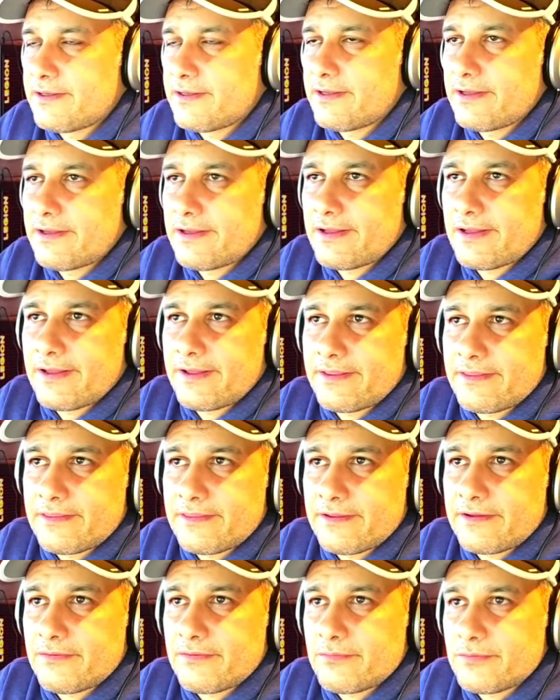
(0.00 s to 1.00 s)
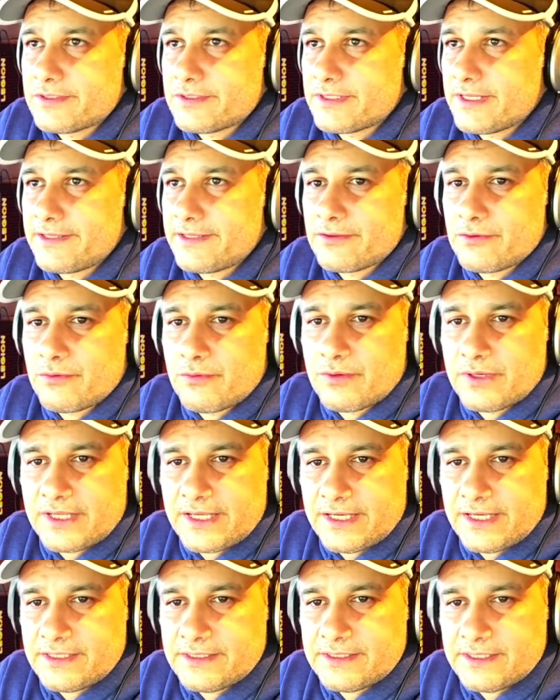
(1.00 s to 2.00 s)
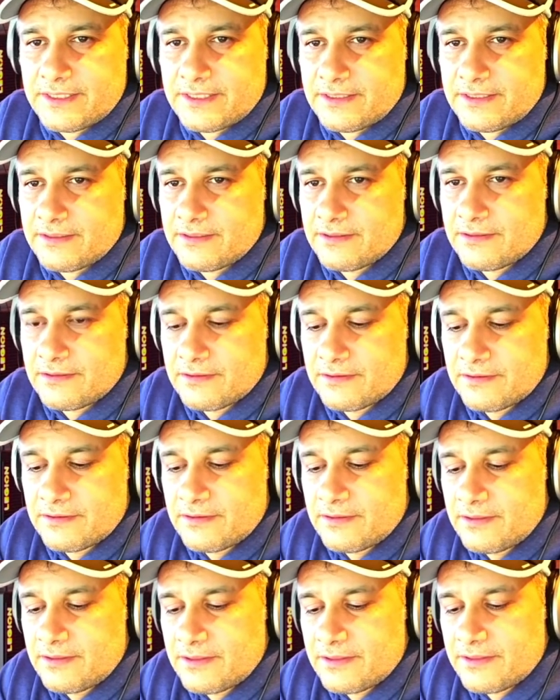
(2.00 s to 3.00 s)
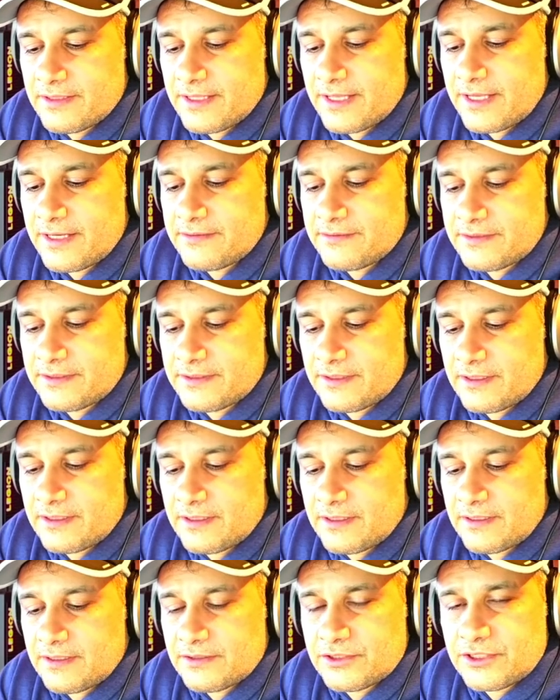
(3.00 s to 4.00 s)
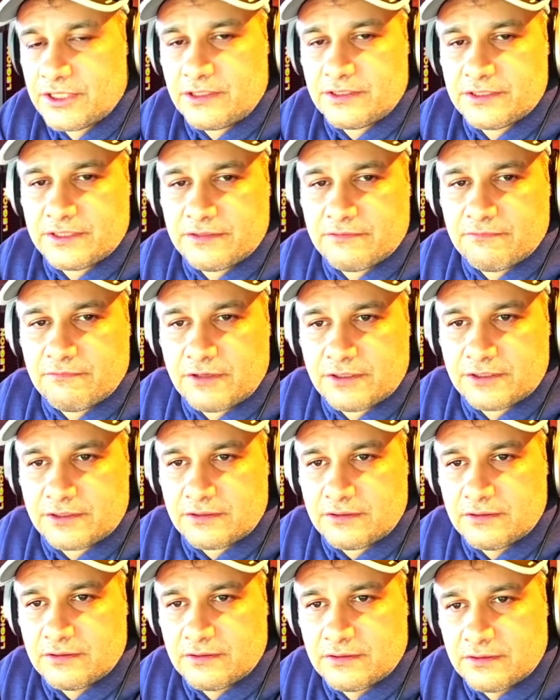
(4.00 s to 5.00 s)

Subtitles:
I think it was like 2018, that Chelsea Russell,